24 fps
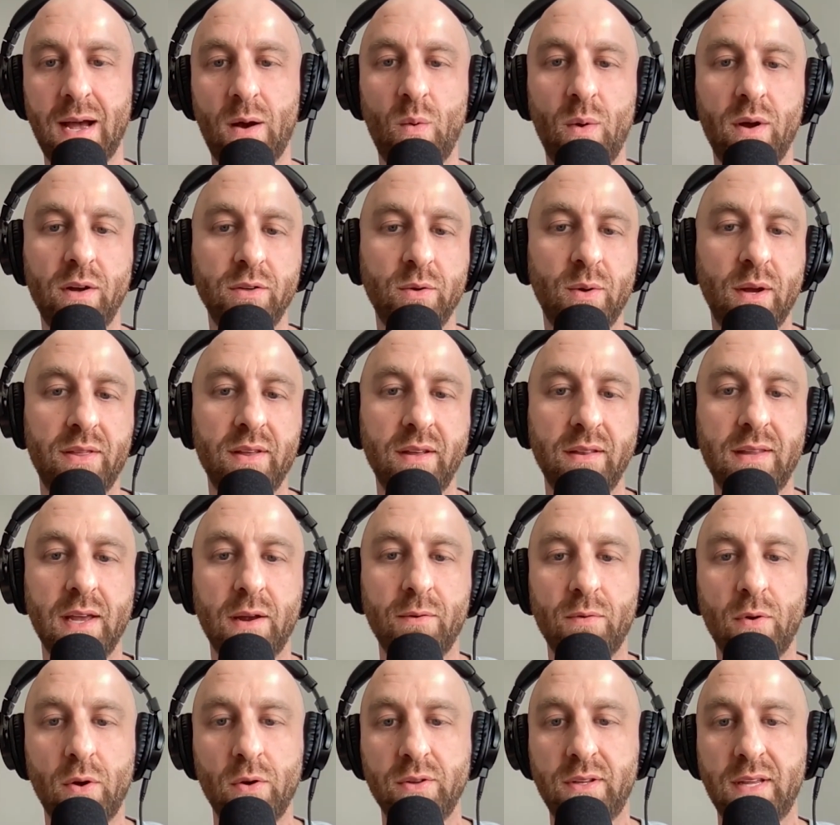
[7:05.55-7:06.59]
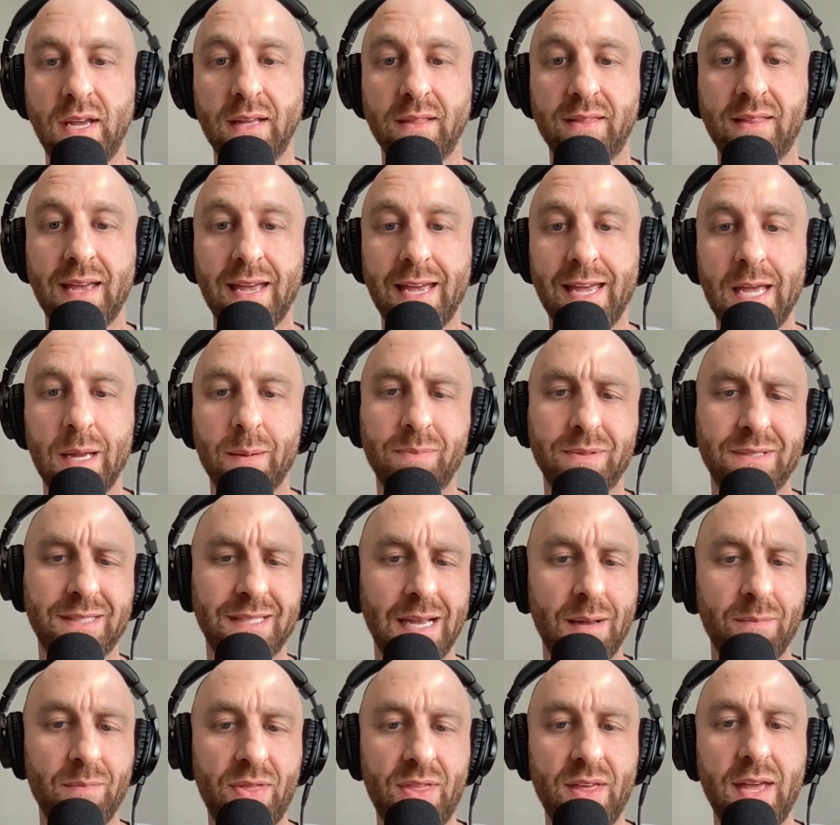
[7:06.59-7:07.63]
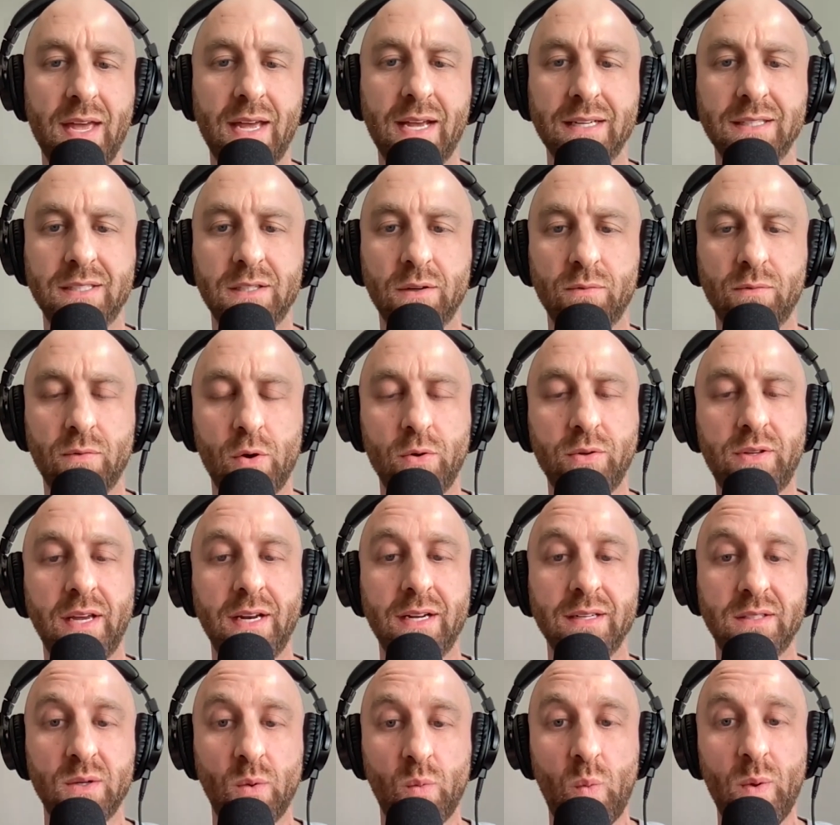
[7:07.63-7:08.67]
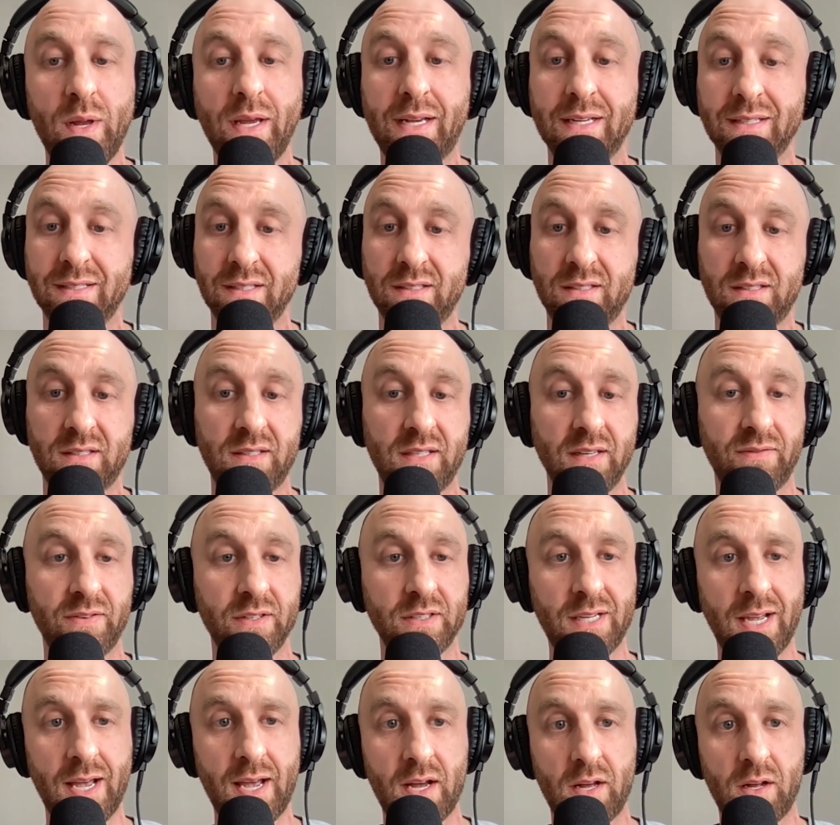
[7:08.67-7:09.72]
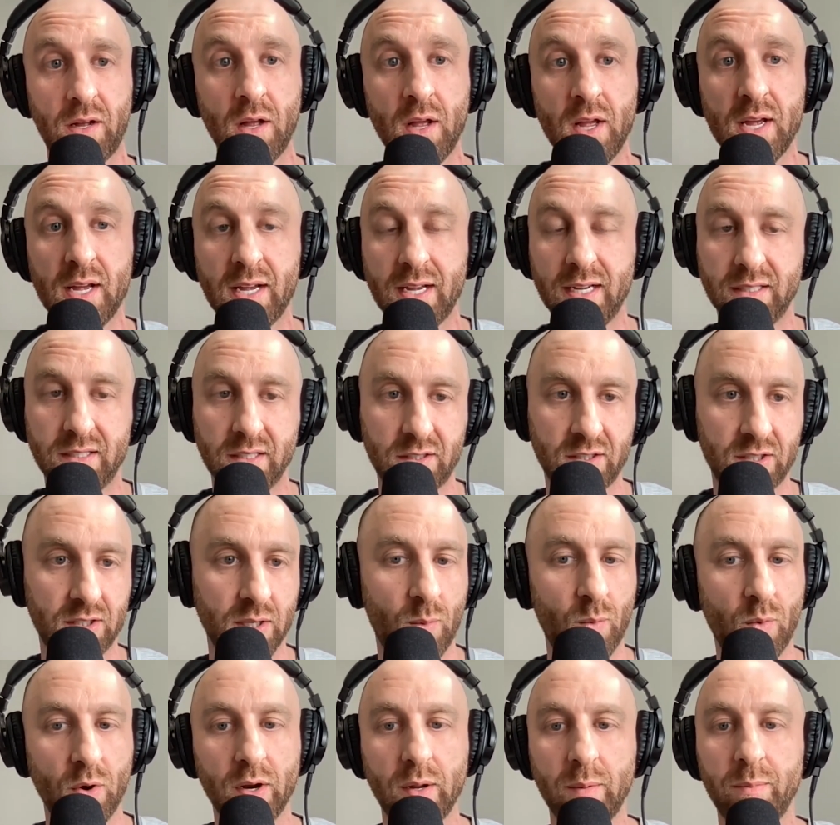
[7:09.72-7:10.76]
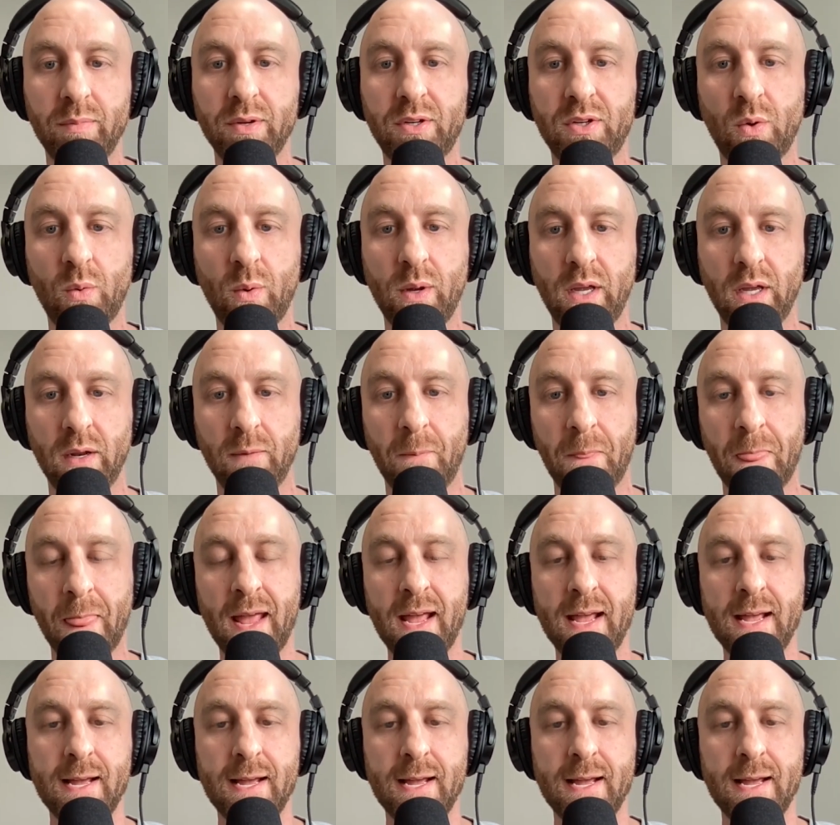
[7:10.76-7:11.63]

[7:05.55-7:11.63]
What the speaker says: How well do I think they rotate? The hip, same thing. Is it rotating? Is it weak? Is it stiff as hell? Is it somewhere in between?